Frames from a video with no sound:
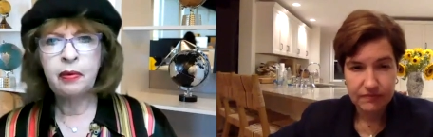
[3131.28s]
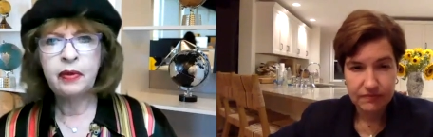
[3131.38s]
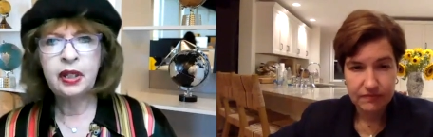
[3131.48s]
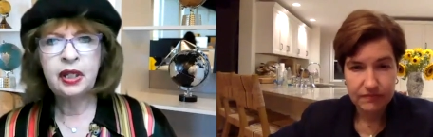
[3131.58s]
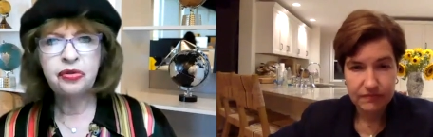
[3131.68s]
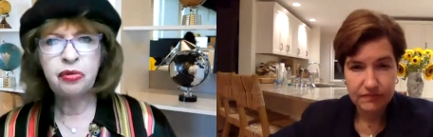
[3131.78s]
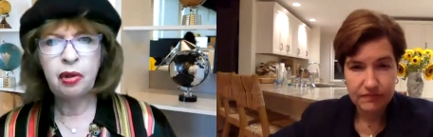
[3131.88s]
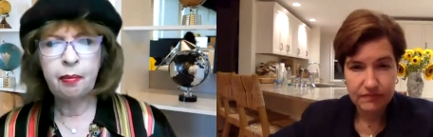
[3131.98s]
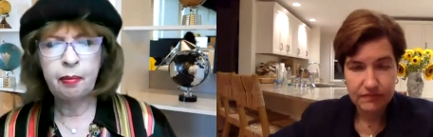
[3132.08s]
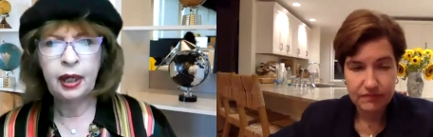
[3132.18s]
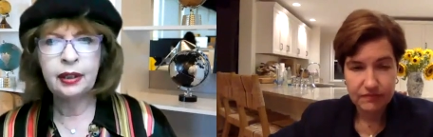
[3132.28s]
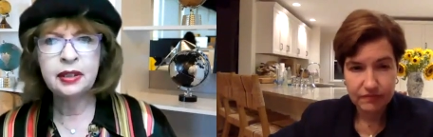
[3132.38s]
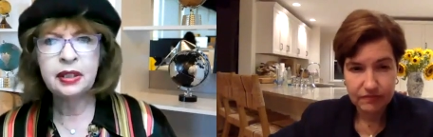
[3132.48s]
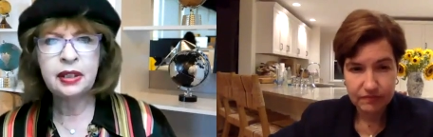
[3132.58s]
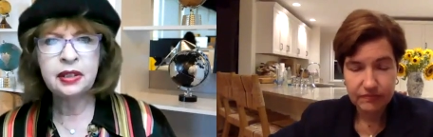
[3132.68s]
Speaker 1: of these Trump
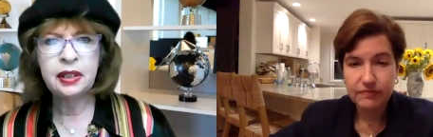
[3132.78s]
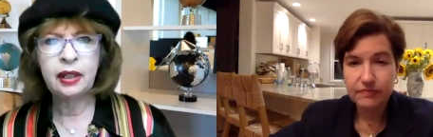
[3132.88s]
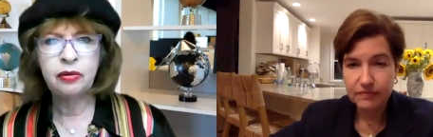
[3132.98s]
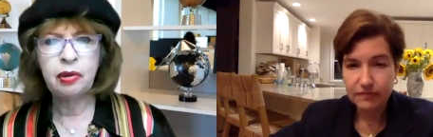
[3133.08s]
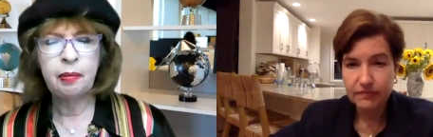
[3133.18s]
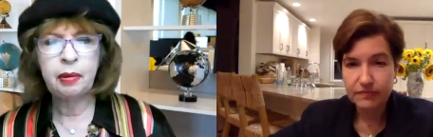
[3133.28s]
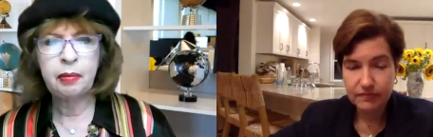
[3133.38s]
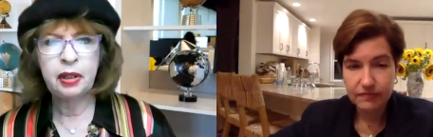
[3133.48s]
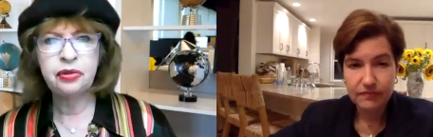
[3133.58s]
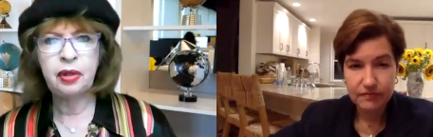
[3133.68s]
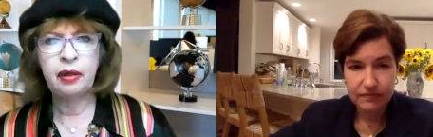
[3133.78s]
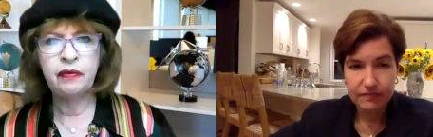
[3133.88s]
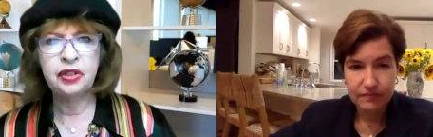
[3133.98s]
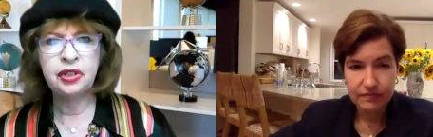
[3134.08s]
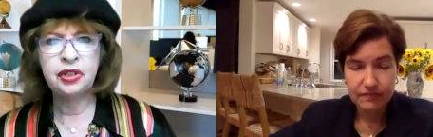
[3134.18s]
policies and Trump
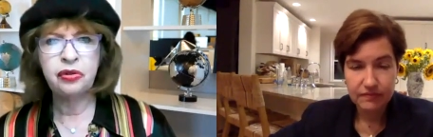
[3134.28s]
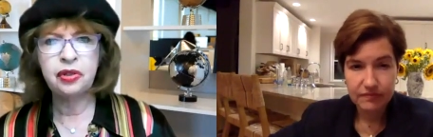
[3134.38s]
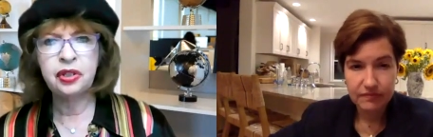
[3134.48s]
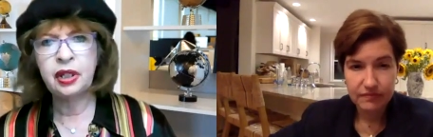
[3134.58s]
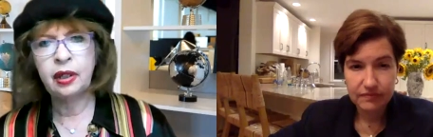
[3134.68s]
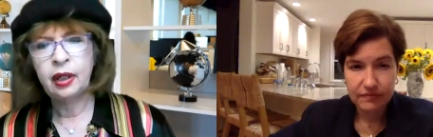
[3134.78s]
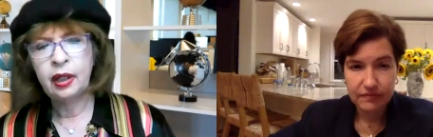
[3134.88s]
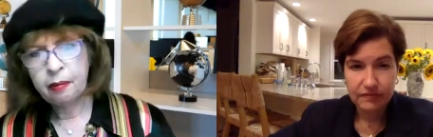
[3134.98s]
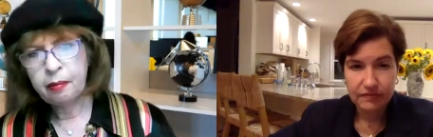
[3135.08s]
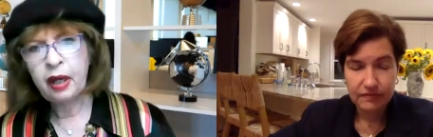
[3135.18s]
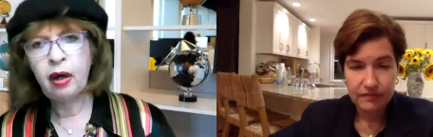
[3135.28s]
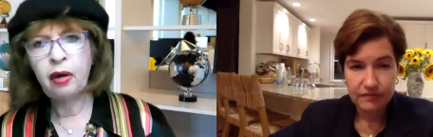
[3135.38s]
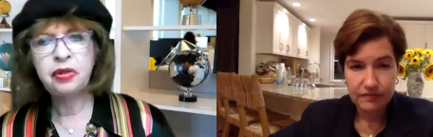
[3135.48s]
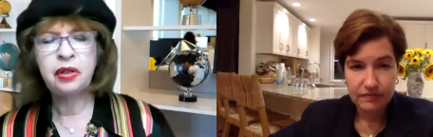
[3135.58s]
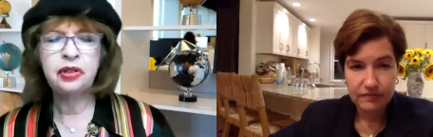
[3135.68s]
administrative decisions that may
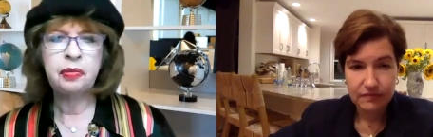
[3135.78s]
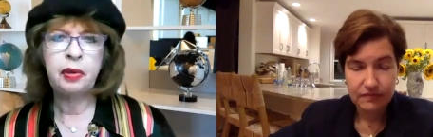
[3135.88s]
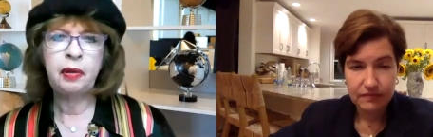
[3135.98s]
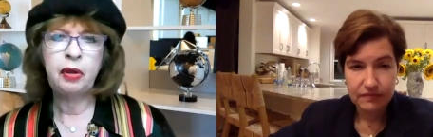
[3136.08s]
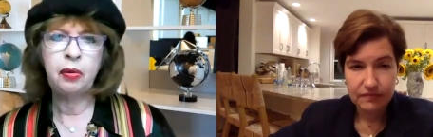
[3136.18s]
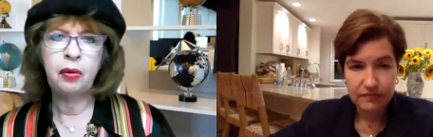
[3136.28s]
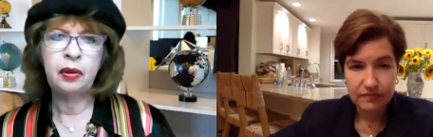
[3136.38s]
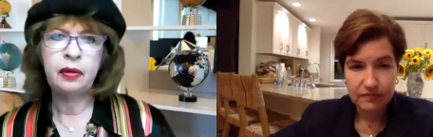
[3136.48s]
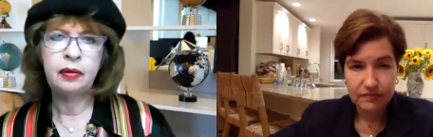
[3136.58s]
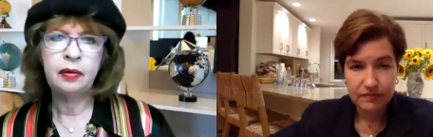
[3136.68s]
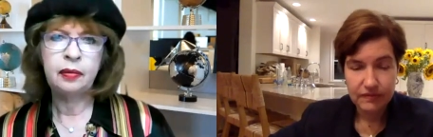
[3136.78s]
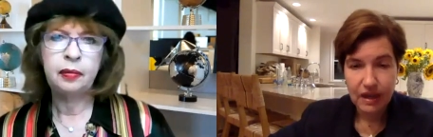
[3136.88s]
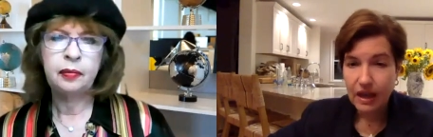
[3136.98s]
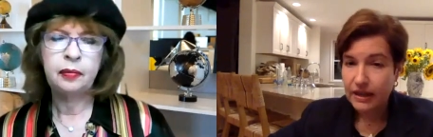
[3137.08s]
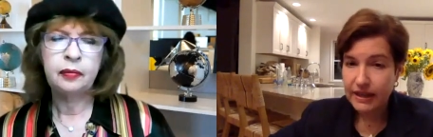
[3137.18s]
go to the Supreme Court?
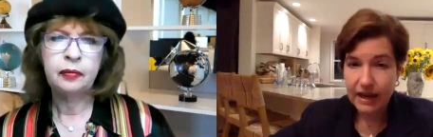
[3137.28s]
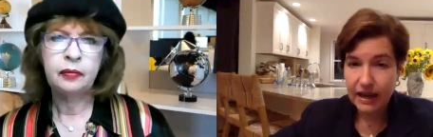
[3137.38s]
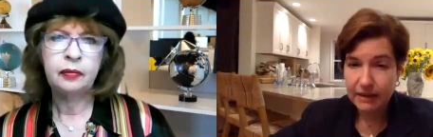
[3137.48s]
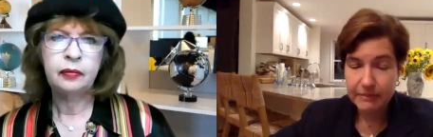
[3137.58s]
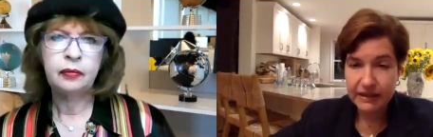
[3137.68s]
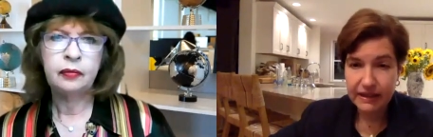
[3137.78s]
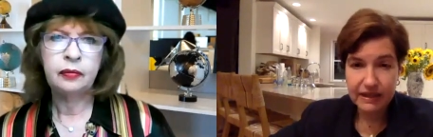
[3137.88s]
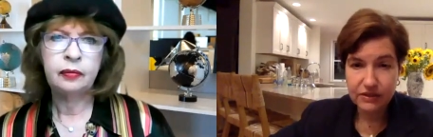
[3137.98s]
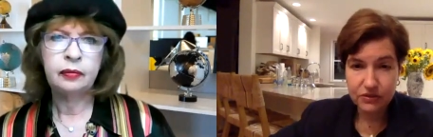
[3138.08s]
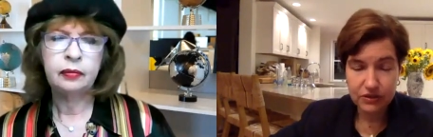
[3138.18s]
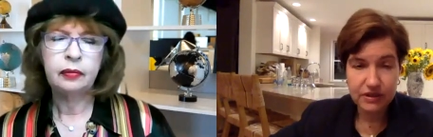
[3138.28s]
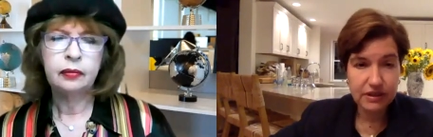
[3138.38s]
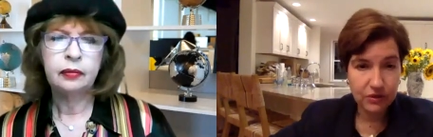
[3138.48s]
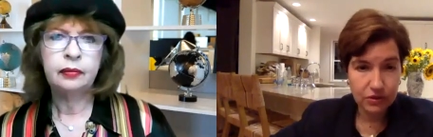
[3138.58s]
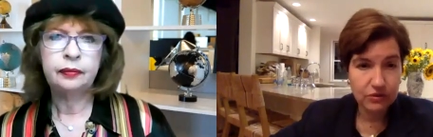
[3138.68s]
Speaker 2: Yeah, I mean, the answer is
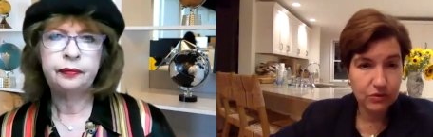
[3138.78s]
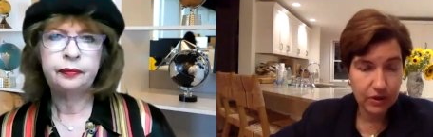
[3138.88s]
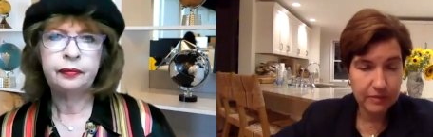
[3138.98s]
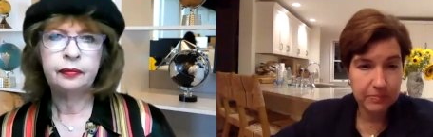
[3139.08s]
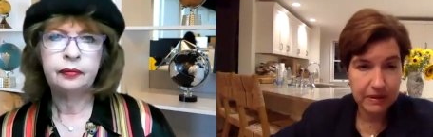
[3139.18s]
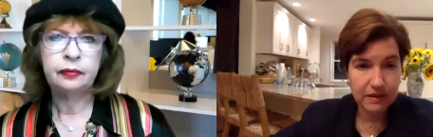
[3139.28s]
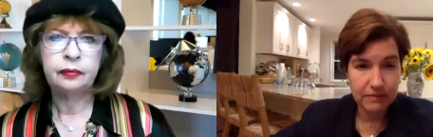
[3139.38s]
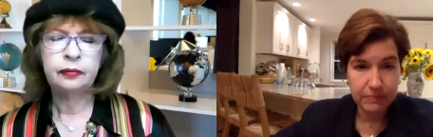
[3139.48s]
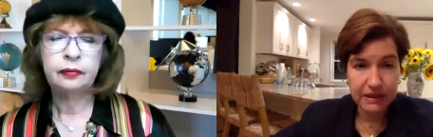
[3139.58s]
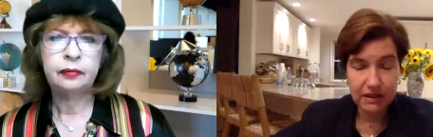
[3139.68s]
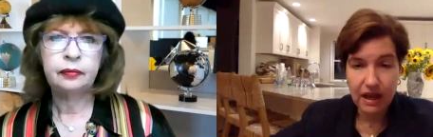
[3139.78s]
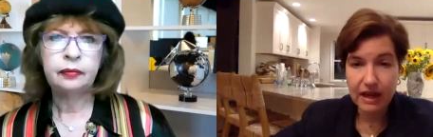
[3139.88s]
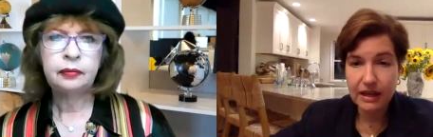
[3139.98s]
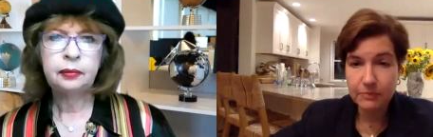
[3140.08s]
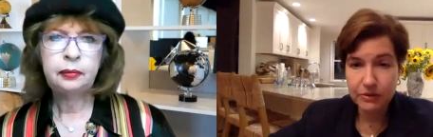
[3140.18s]
it could quite be be a
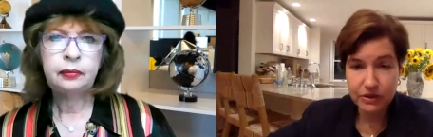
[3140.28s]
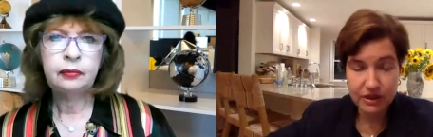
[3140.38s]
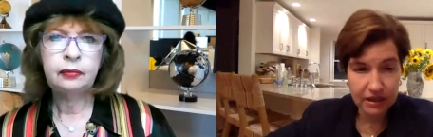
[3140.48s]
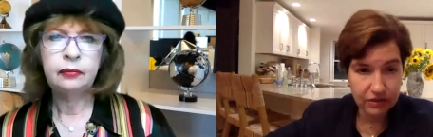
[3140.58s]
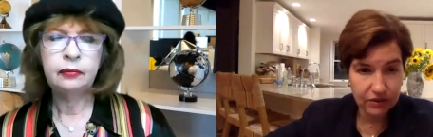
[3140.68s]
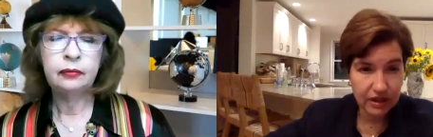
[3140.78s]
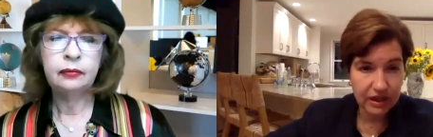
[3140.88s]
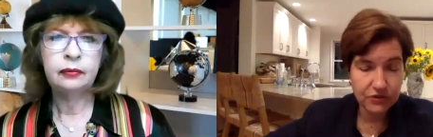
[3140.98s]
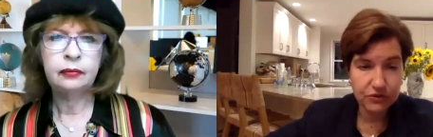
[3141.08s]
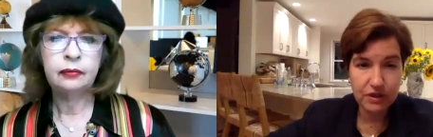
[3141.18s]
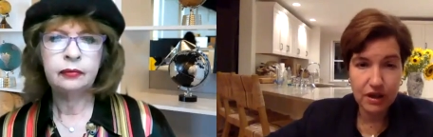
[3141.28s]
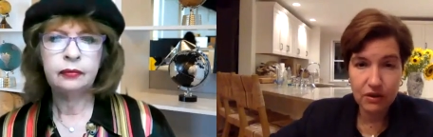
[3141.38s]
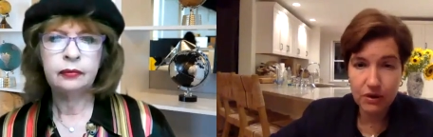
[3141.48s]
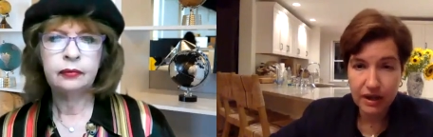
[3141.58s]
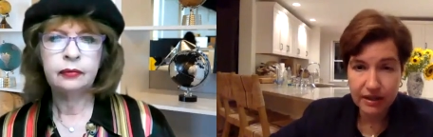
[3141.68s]
lot, in particular, as you
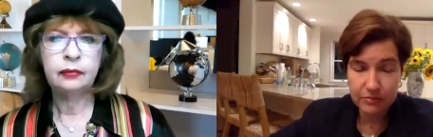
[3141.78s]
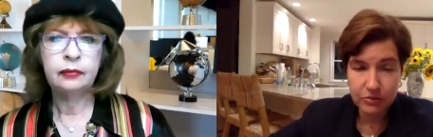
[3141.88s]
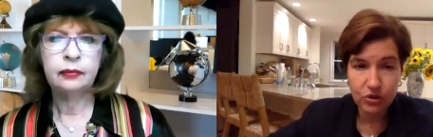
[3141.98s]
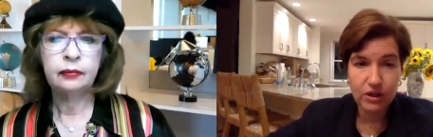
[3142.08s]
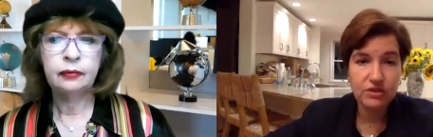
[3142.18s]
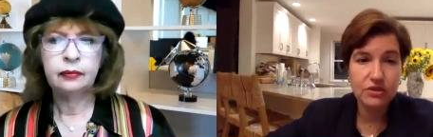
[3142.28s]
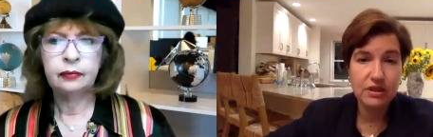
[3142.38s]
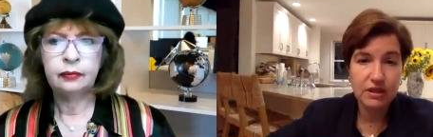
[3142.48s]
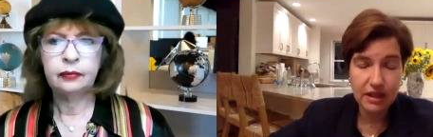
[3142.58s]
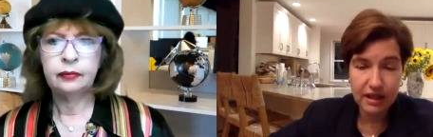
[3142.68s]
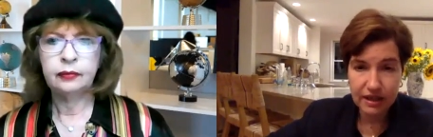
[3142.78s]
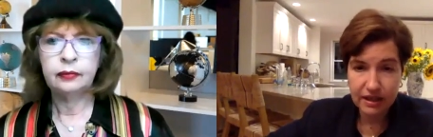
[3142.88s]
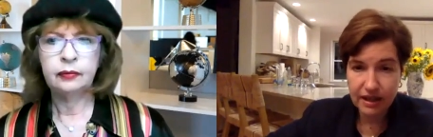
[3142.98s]
know, on immigration and